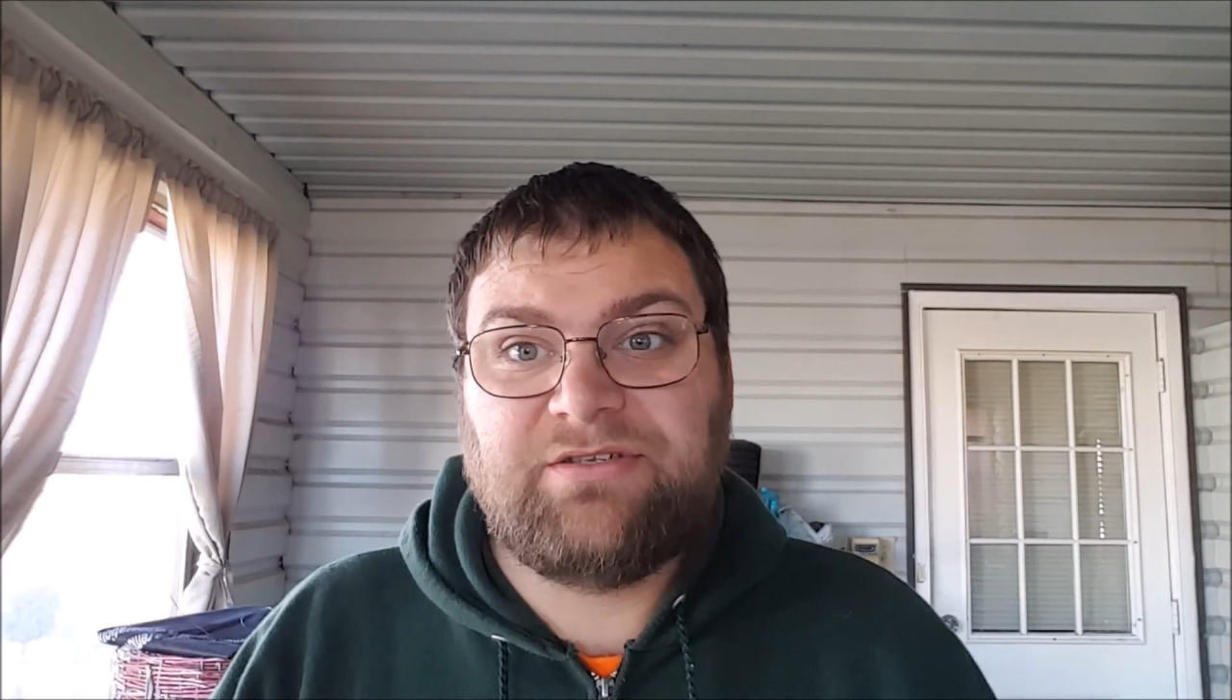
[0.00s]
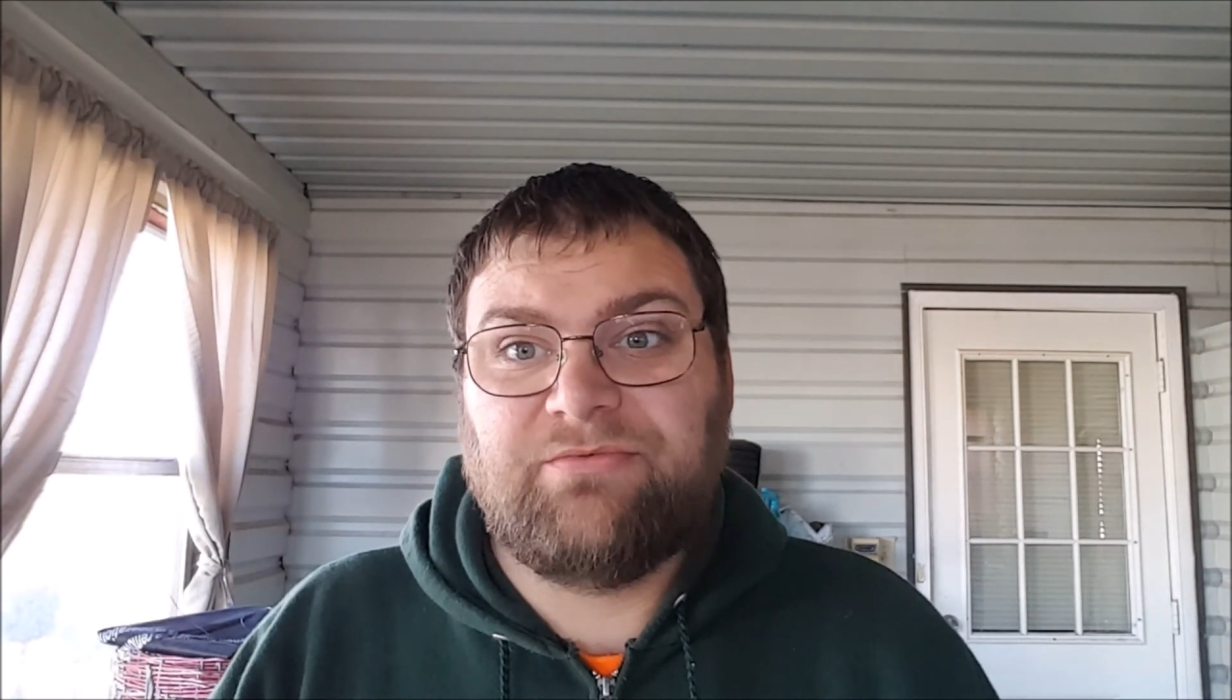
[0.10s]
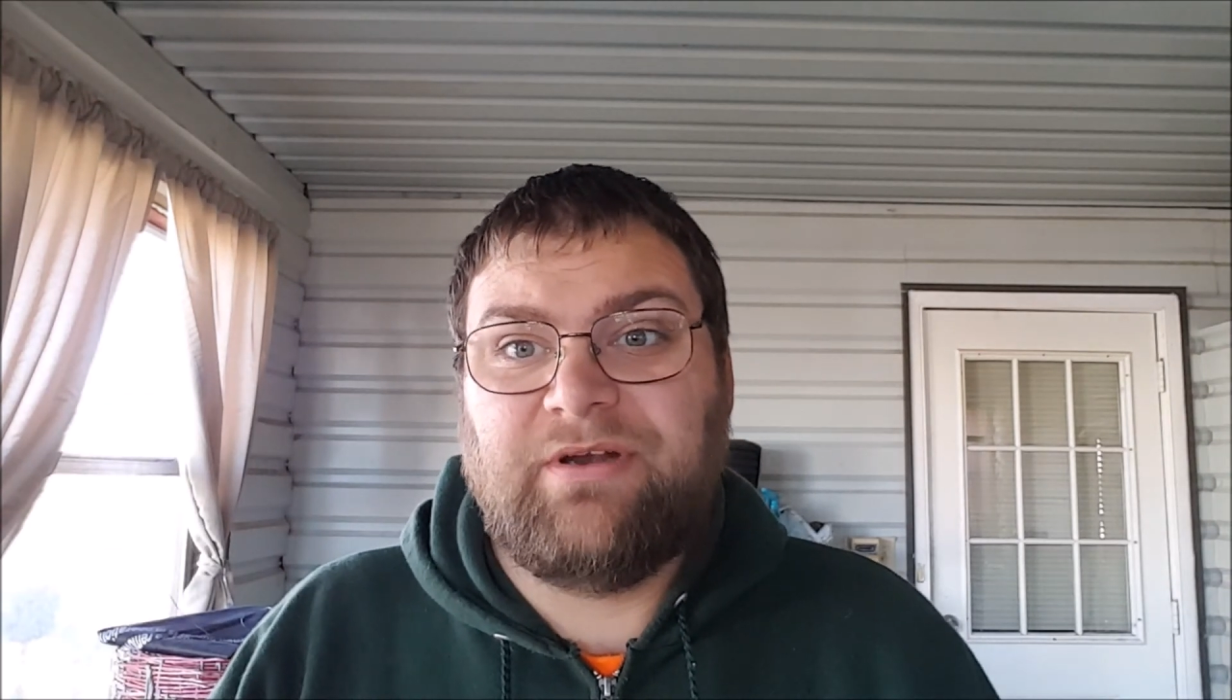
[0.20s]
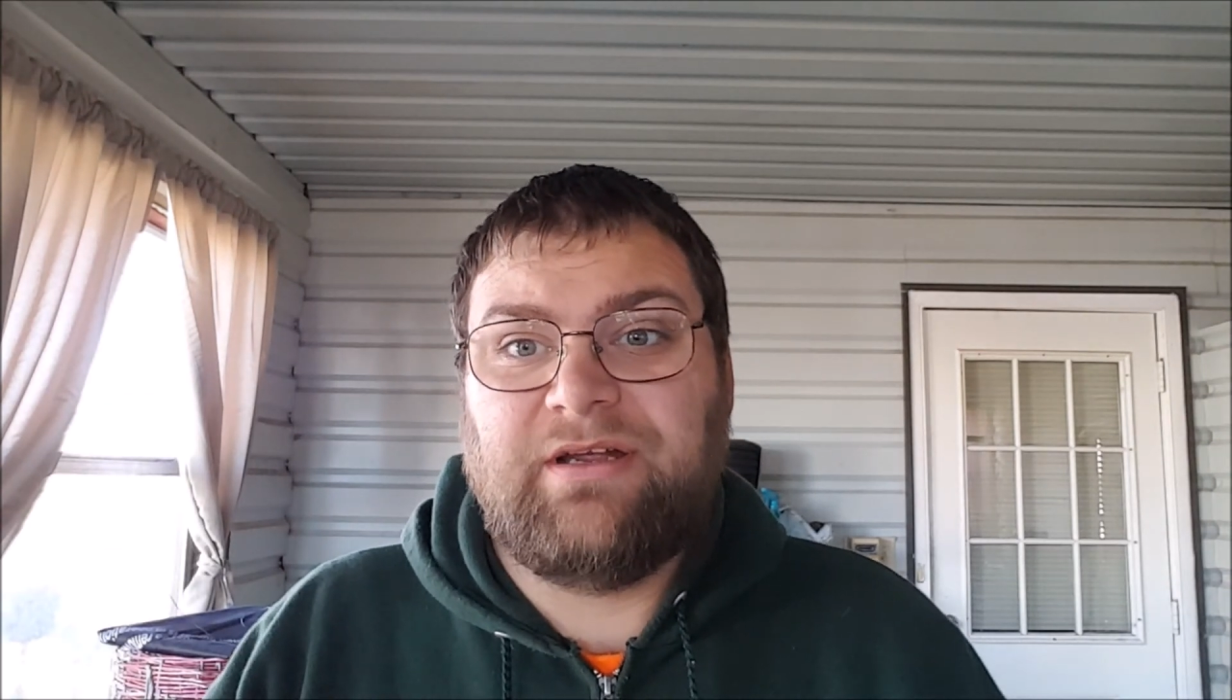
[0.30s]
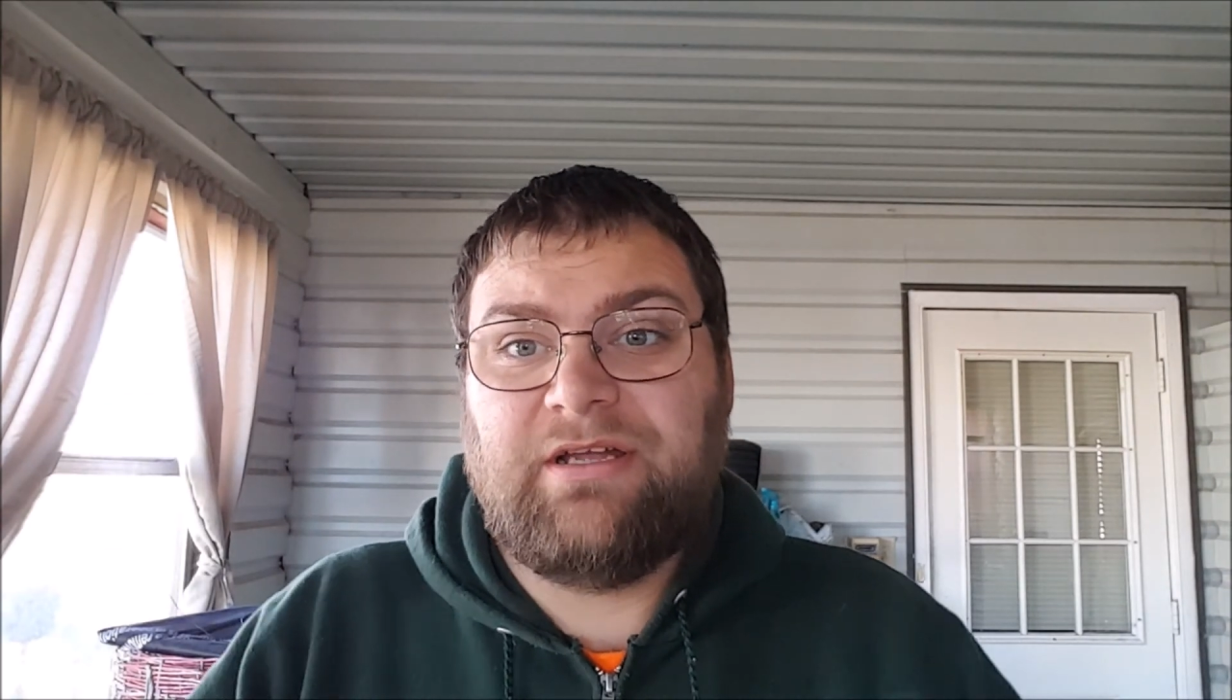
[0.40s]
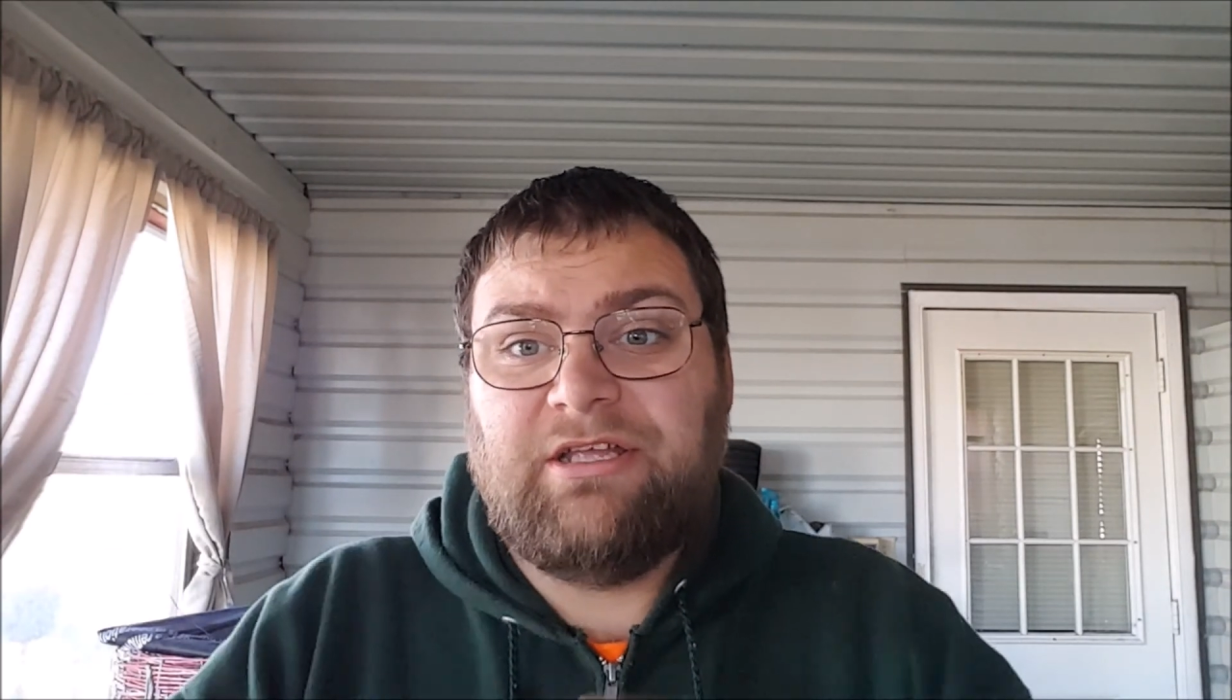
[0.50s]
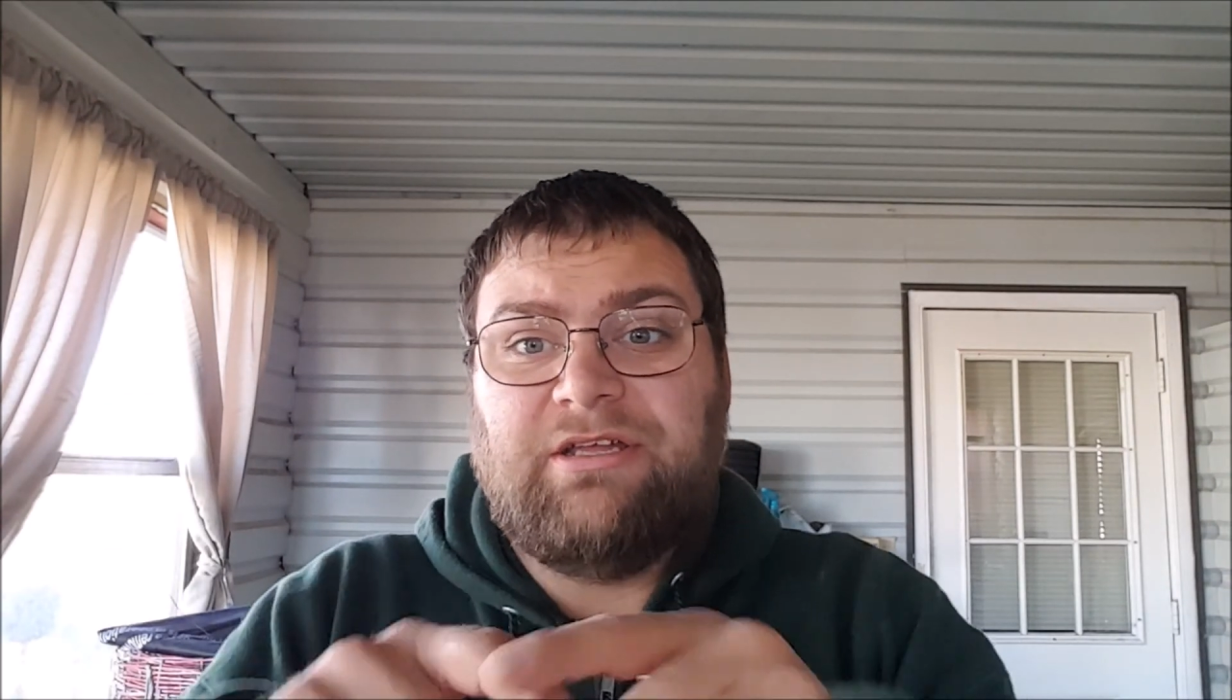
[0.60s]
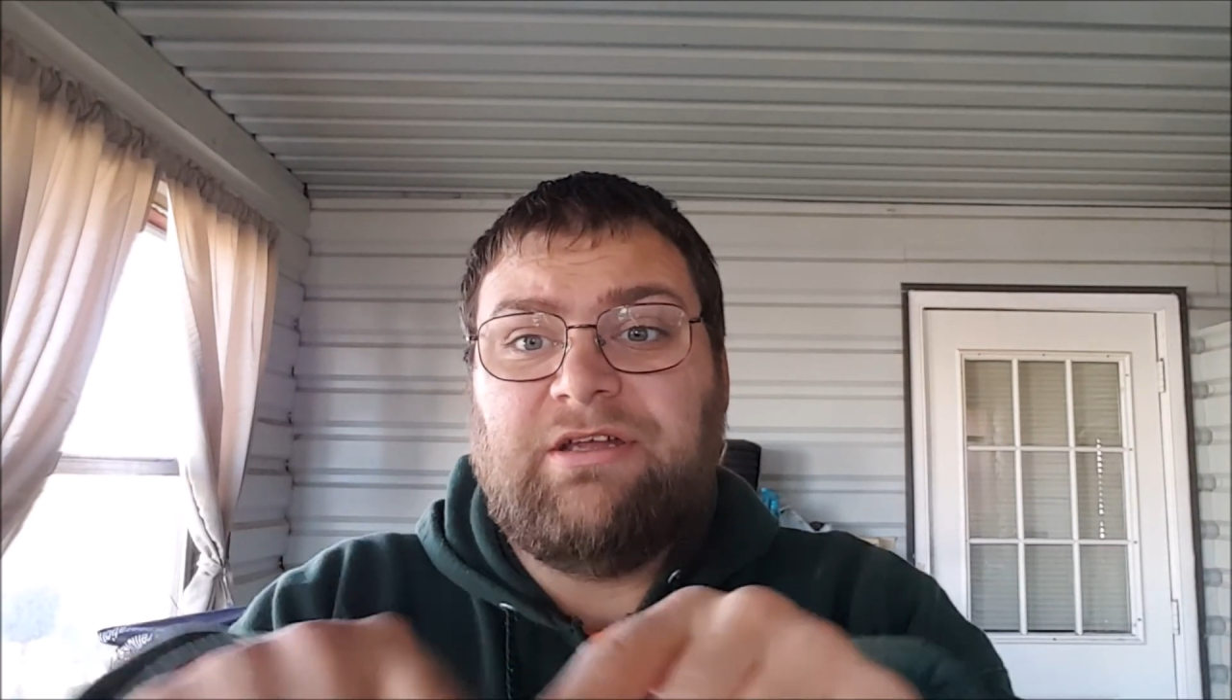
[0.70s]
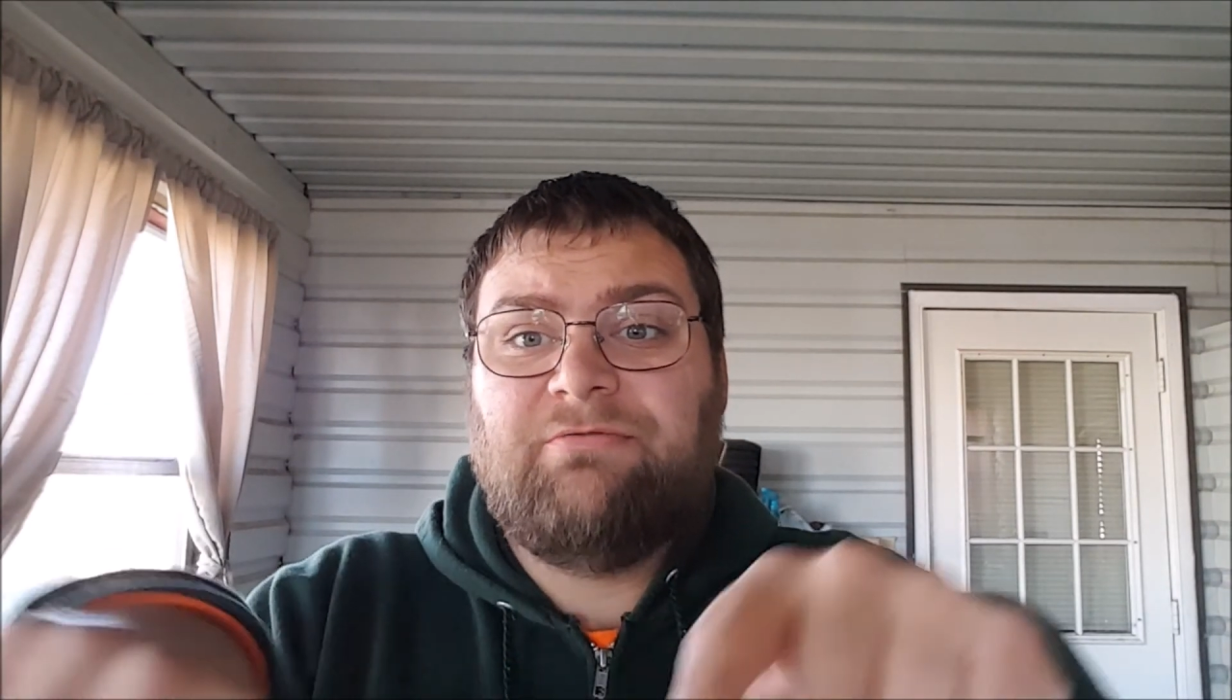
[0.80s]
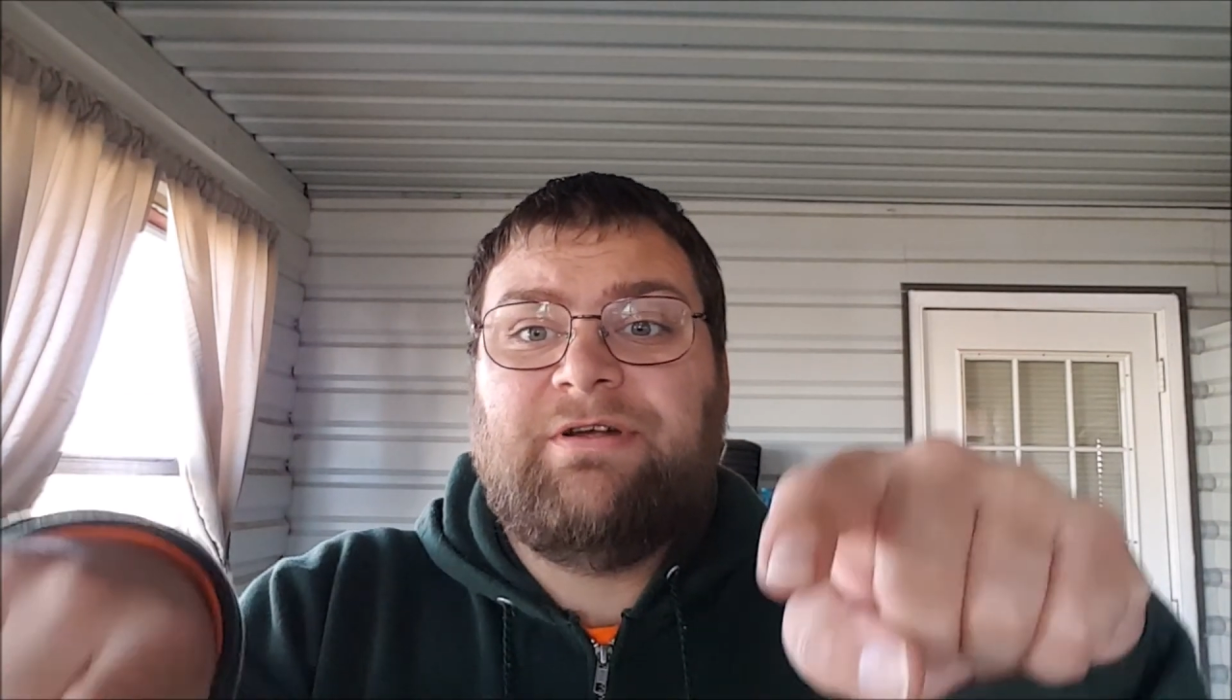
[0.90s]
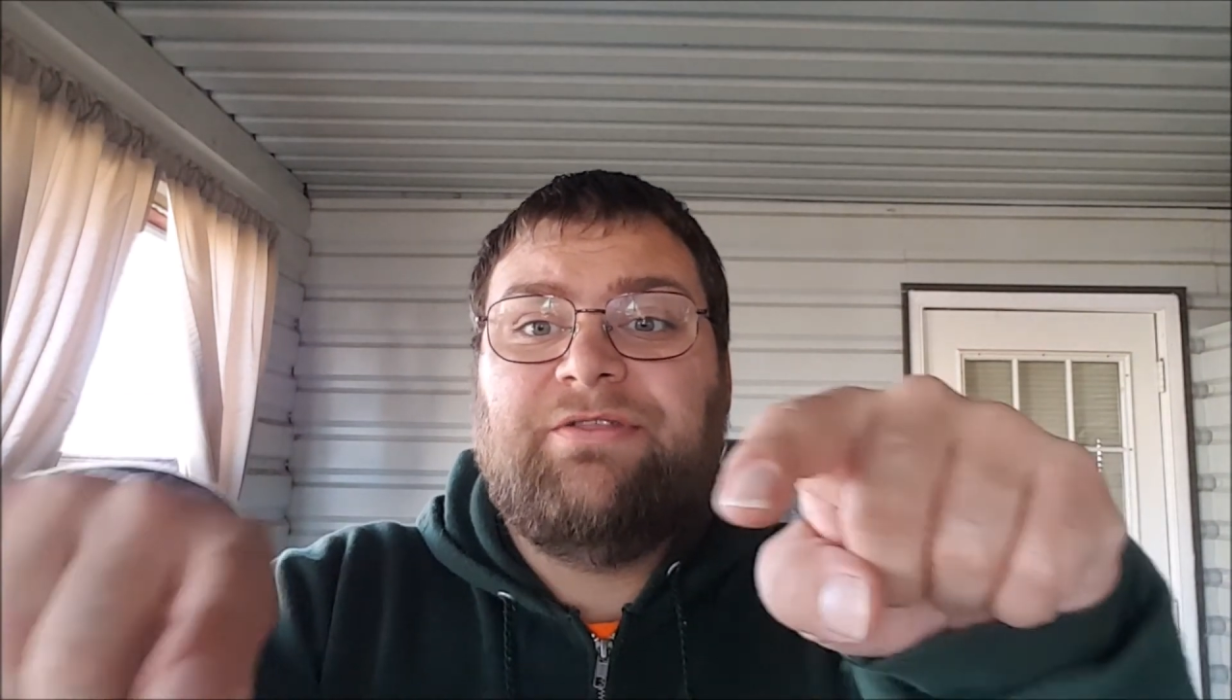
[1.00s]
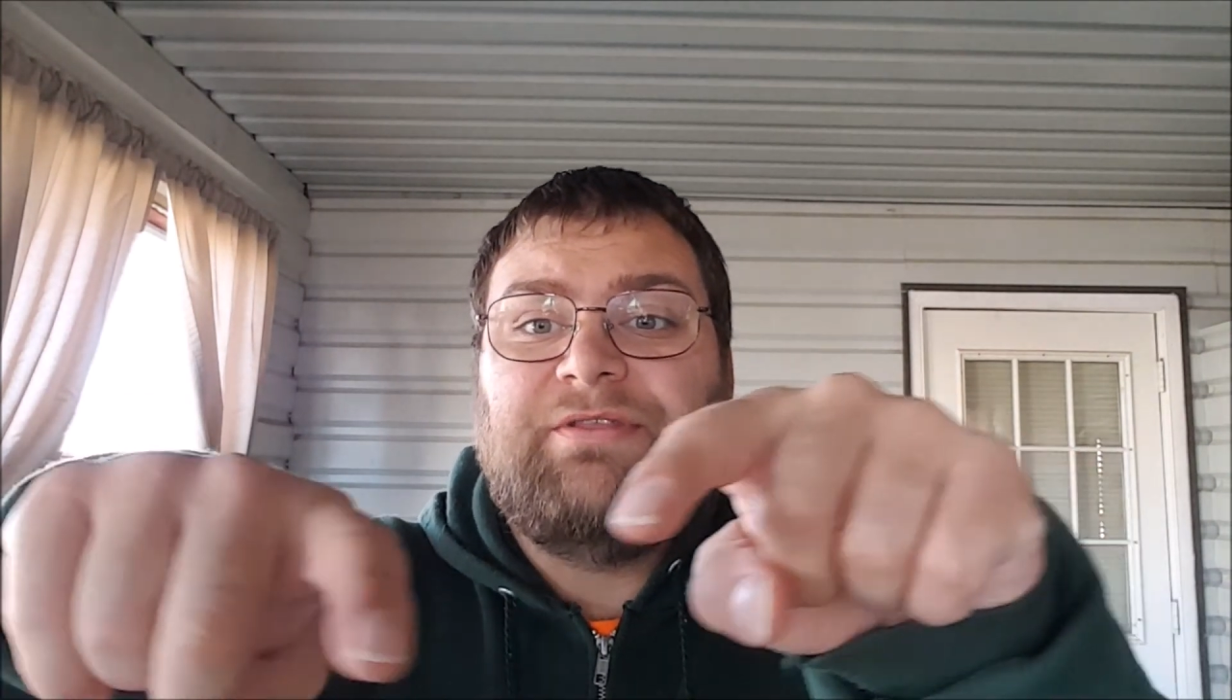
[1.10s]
around